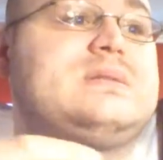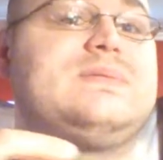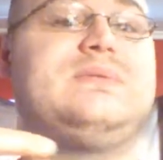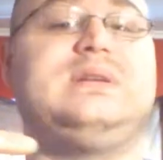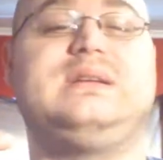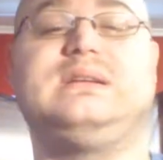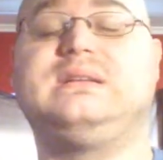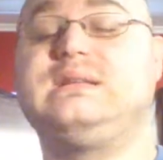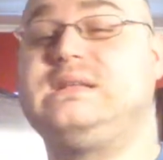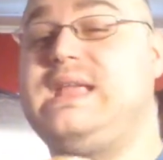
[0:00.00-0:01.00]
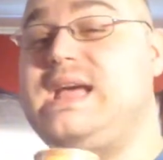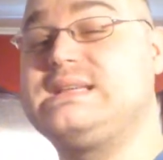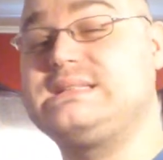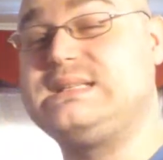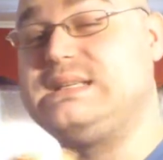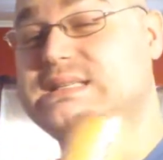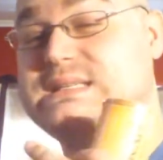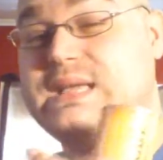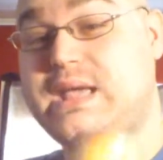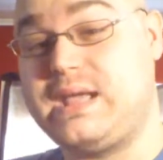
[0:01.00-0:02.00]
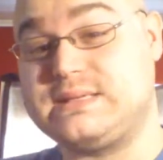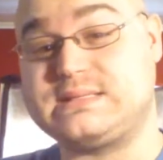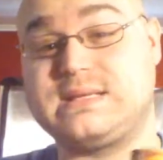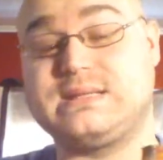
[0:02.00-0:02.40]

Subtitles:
freaking nasty taste that